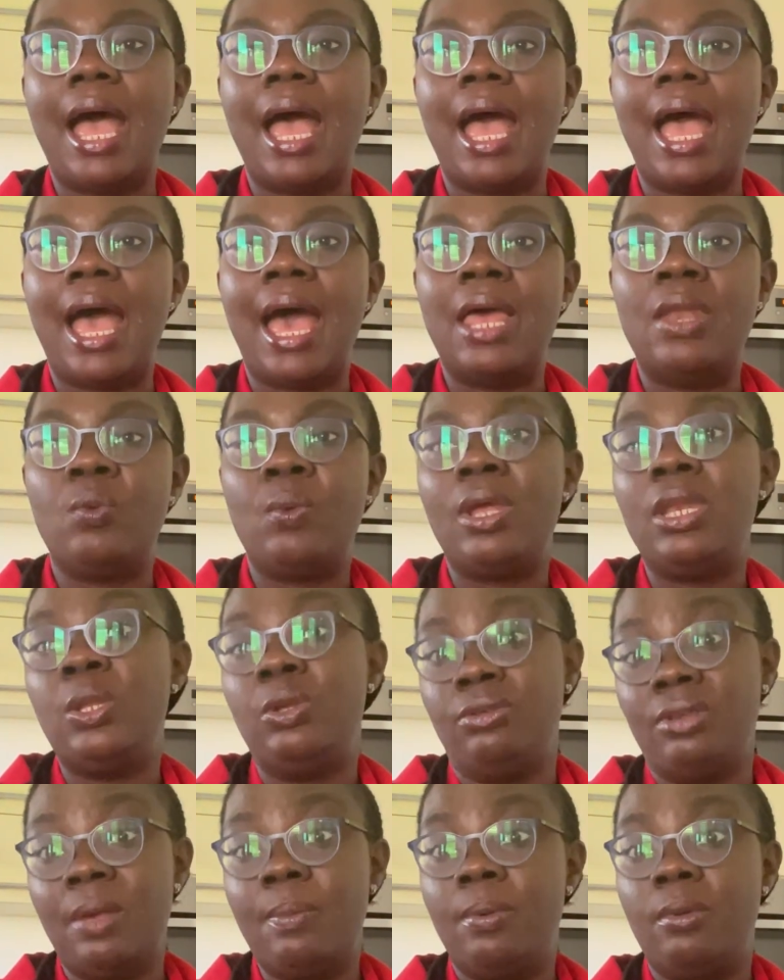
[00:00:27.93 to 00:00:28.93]
and when
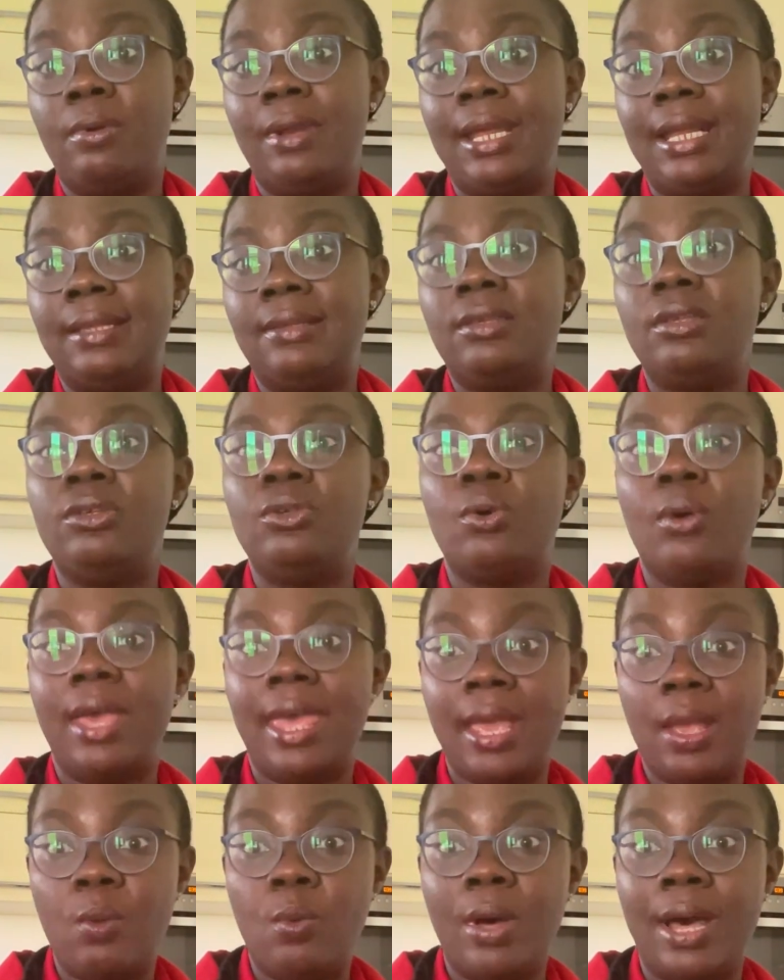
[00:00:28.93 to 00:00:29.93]
you separate
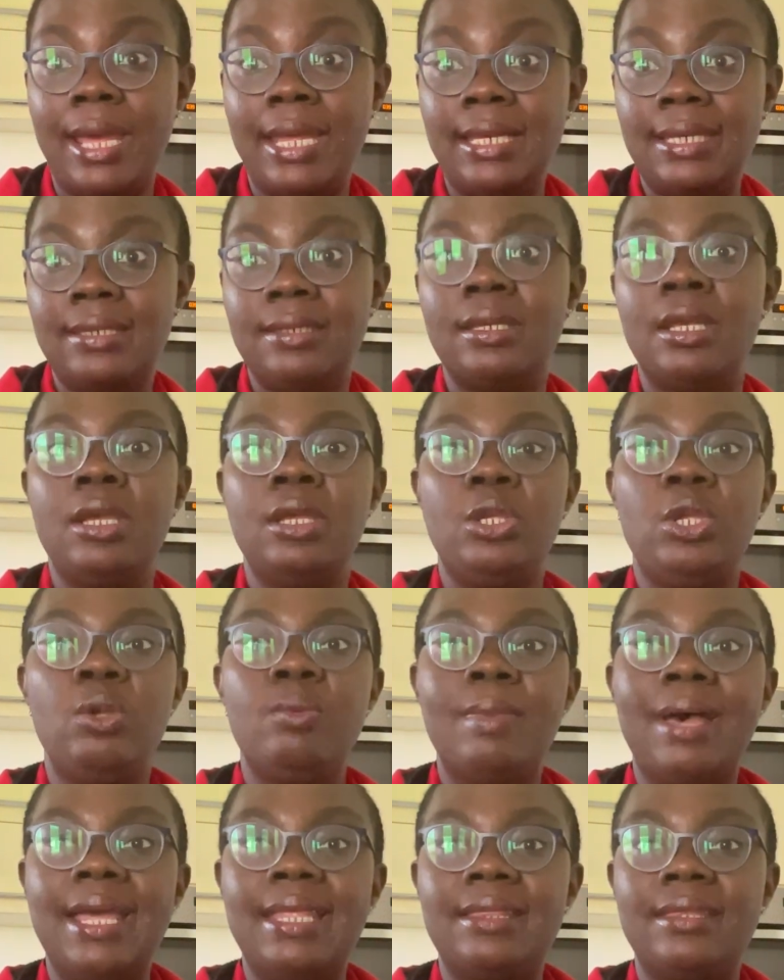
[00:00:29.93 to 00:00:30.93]
your egg white,
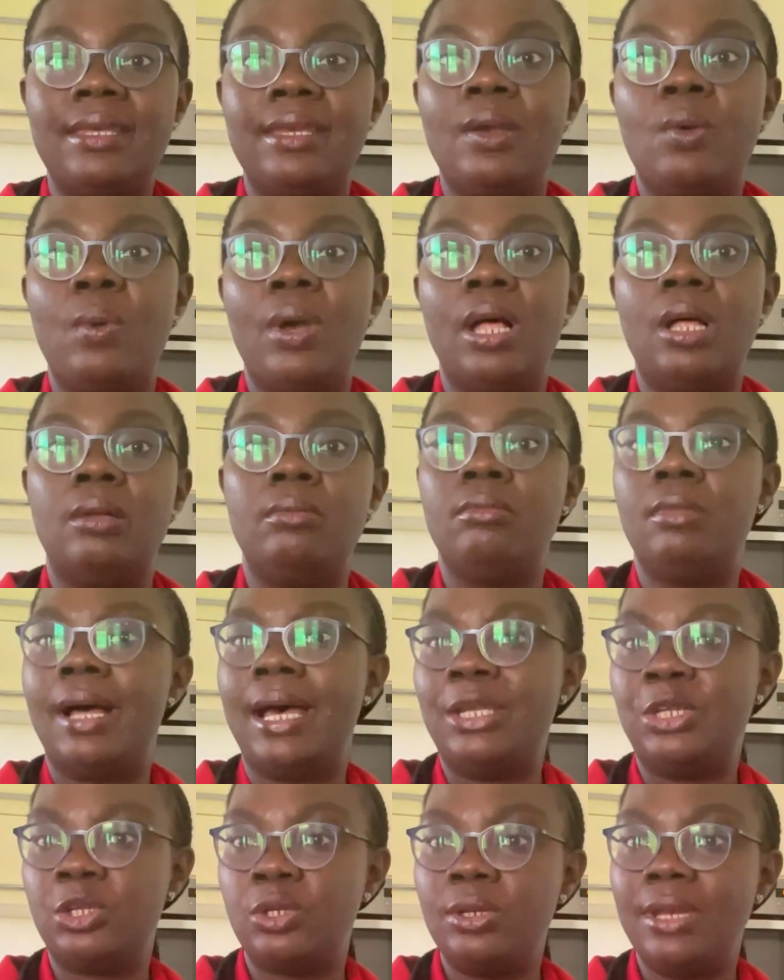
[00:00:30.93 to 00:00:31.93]
you might think, well,
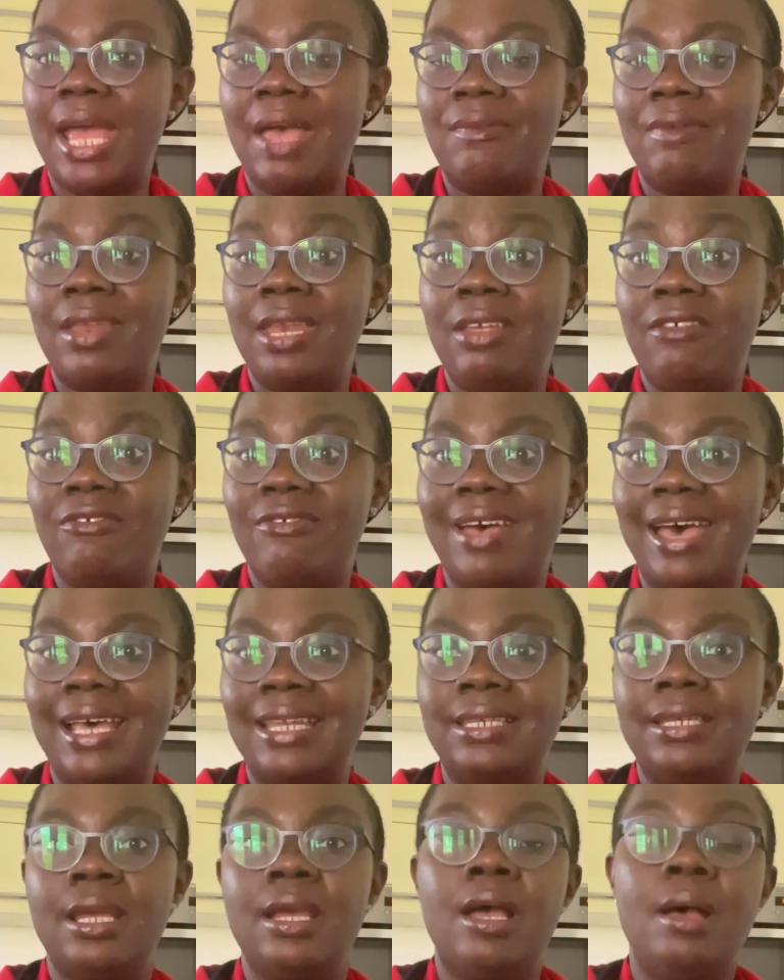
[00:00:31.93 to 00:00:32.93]
I shouldn't have any
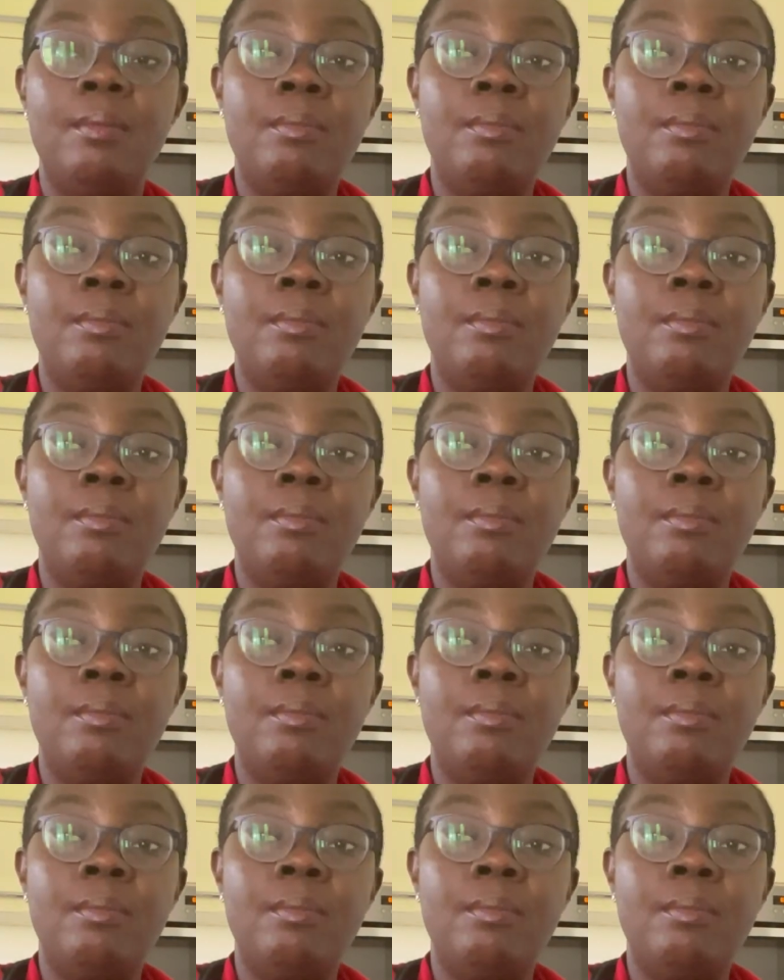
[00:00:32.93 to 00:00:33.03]
fat,